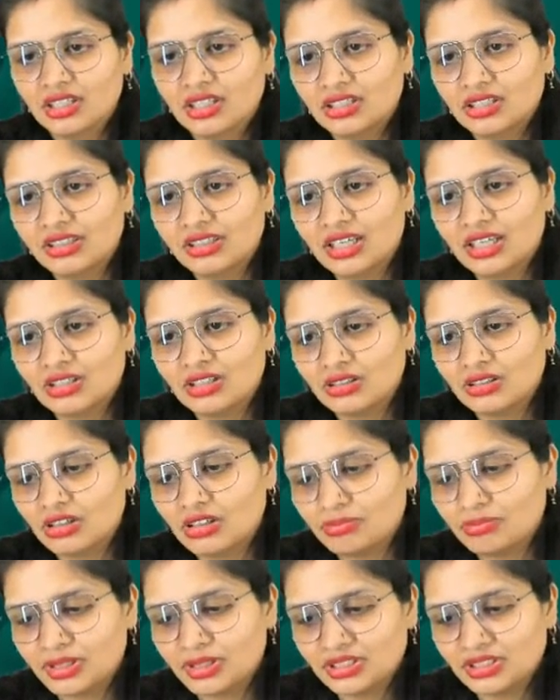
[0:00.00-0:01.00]
No,
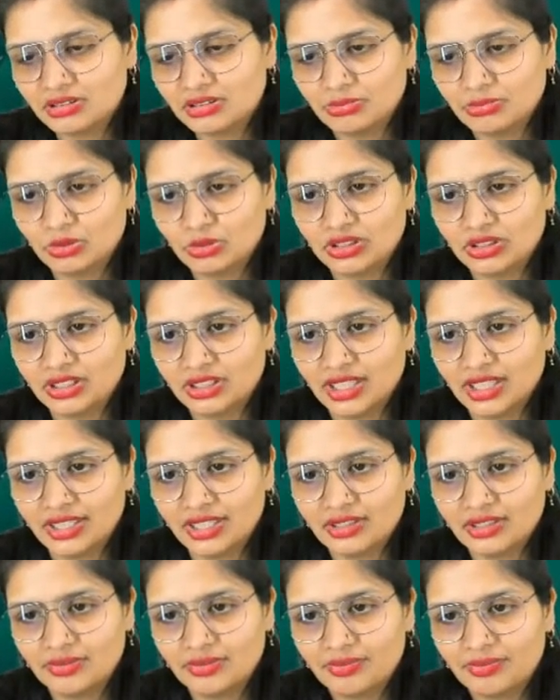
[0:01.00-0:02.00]
not much more than that.
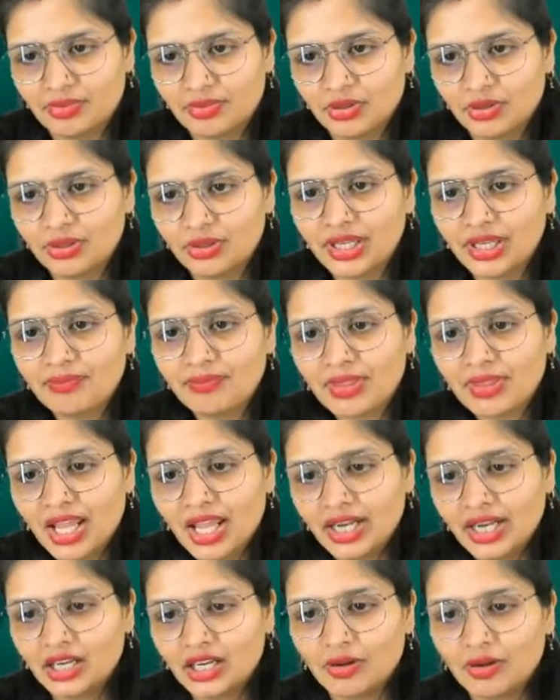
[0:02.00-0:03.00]
Okay.
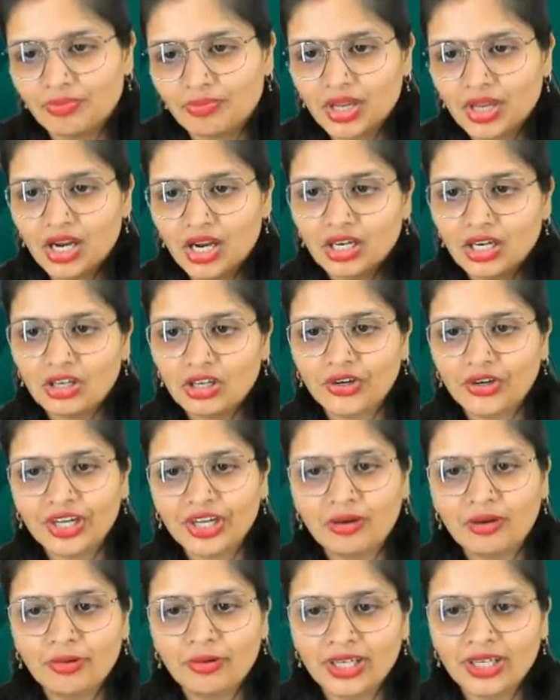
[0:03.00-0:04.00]
Now, talking
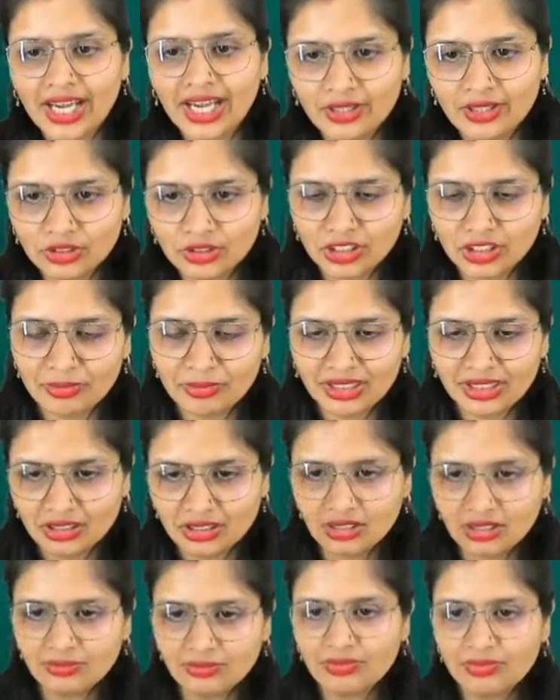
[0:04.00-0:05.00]
about dilution
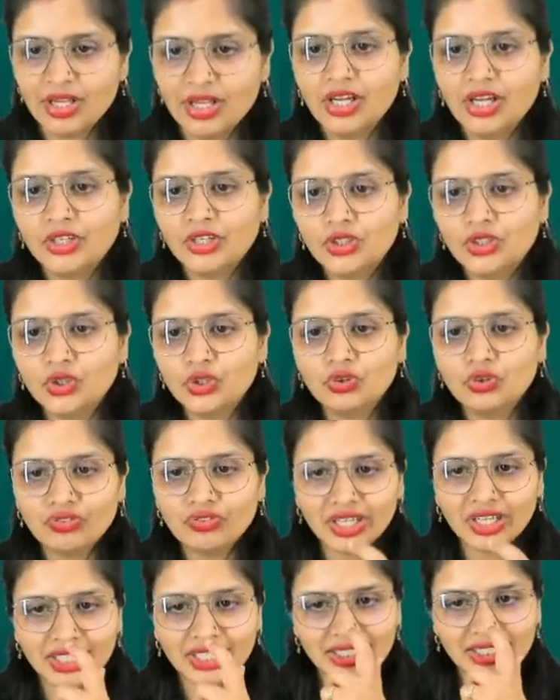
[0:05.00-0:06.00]
method,
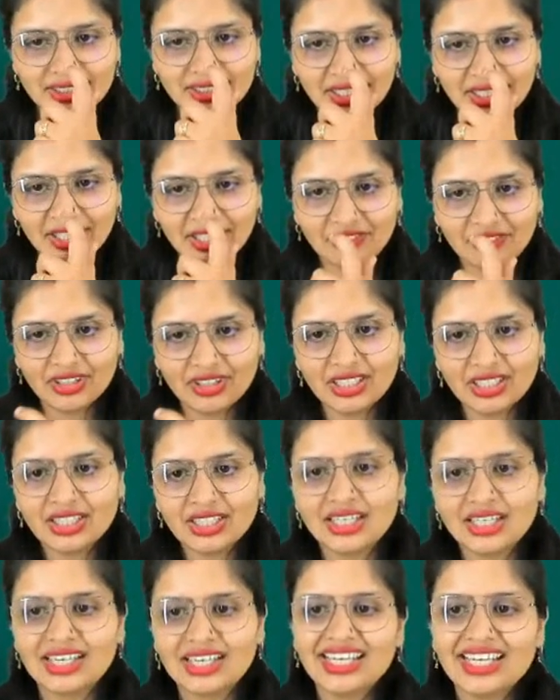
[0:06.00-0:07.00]
Q1 is the river.
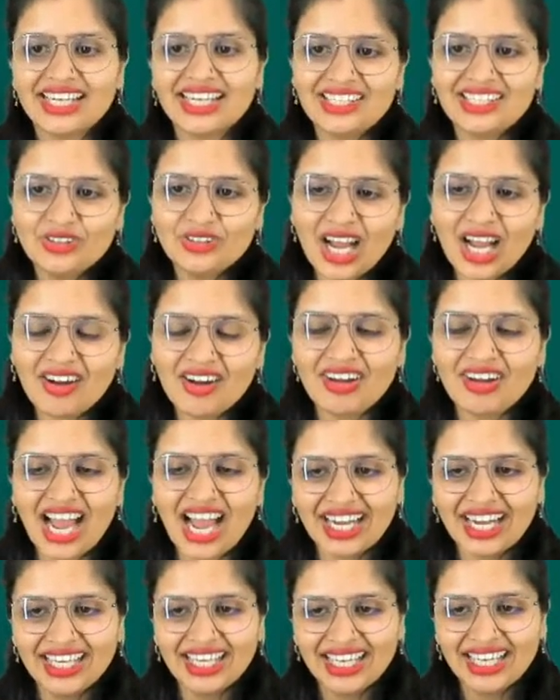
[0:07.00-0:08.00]
You have
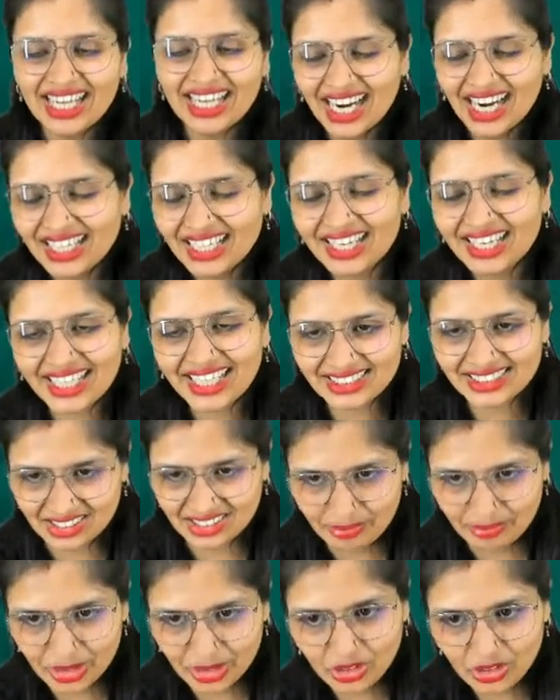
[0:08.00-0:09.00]
added a tracer
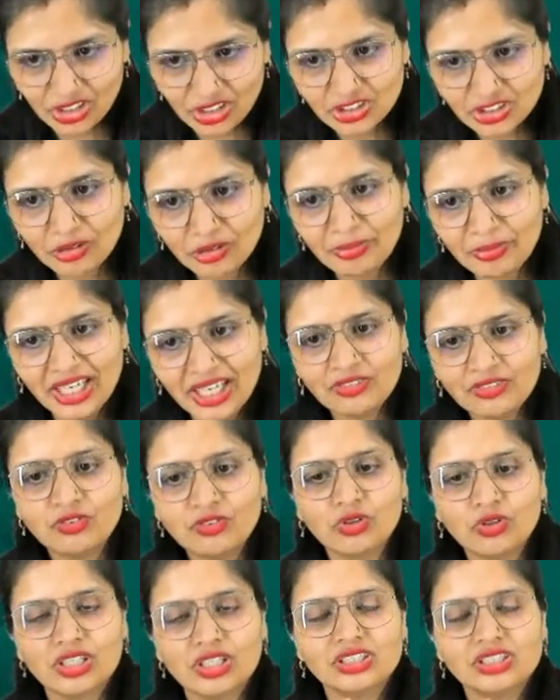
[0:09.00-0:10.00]
because your main
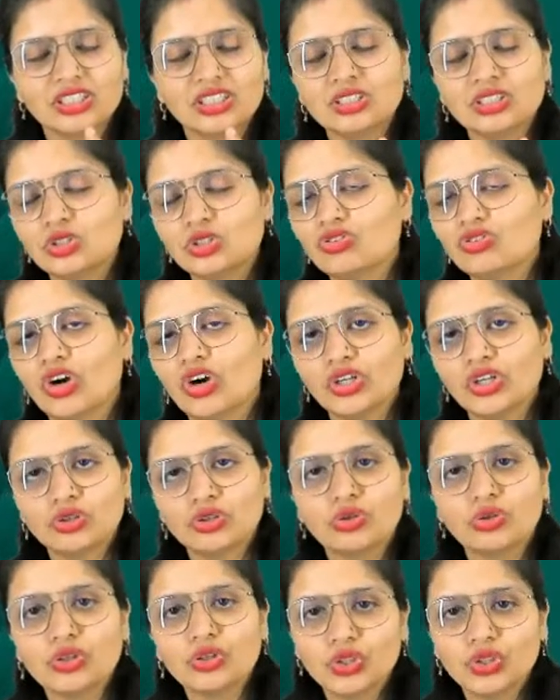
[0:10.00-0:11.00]
focus is you want to
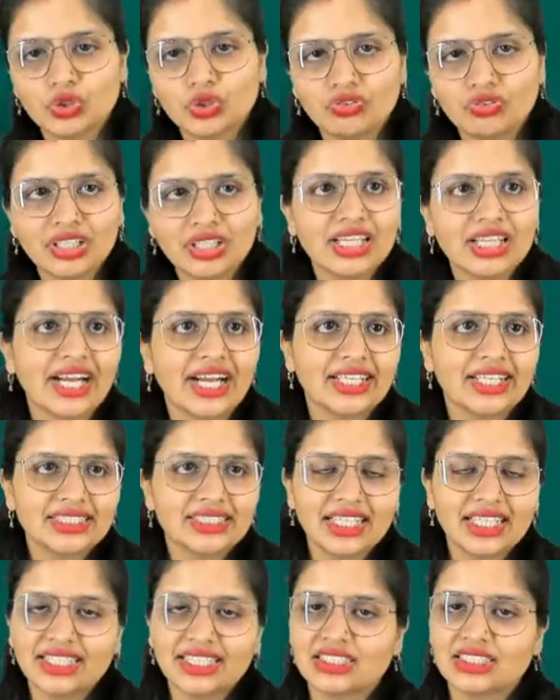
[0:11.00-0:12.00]
know Q1, that is
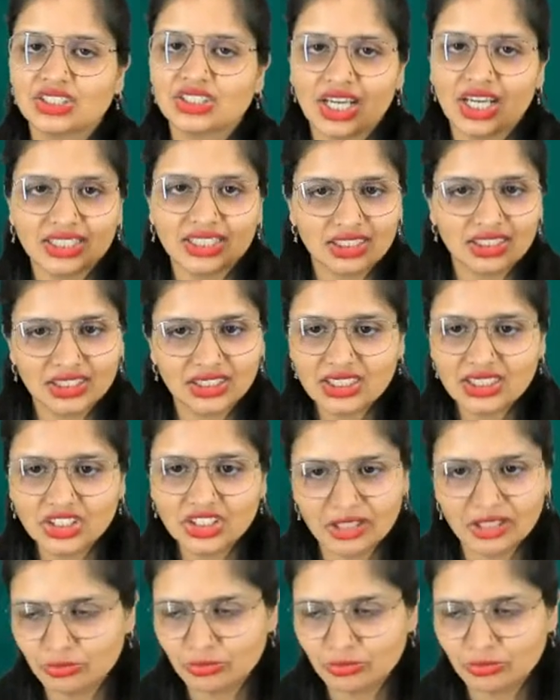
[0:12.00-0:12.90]
the discharge in the stream.